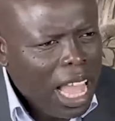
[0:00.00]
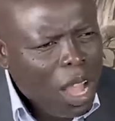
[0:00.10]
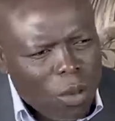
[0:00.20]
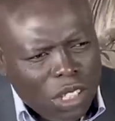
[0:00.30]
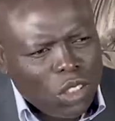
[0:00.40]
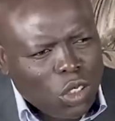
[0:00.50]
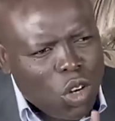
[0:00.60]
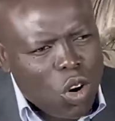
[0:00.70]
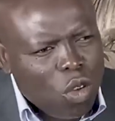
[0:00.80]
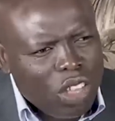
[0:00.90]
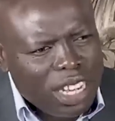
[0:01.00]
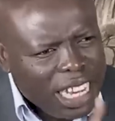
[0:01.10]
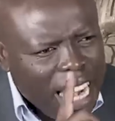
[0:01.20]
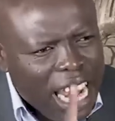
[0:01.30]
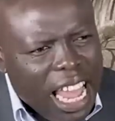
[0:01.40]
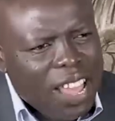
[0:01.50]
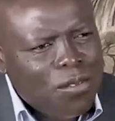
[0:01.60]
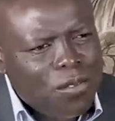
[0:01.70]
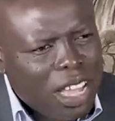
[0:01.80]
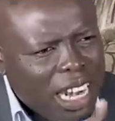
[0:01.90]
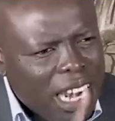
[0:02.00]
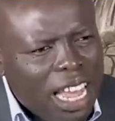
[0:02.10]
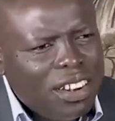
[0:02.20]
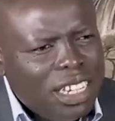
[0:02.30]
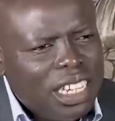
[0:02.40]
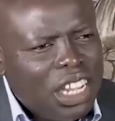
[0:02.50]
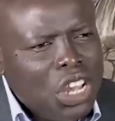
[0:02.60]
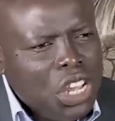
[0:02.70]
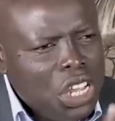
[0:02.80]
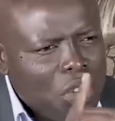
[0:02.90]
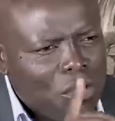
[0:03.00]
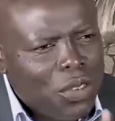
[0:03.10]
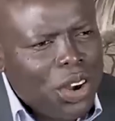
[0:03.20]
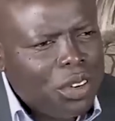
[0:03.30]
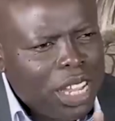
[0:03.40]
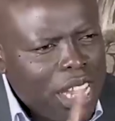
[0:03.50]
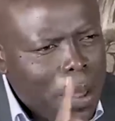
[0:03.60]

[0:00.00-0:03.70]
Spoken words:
I want you to know that in life, clarity is very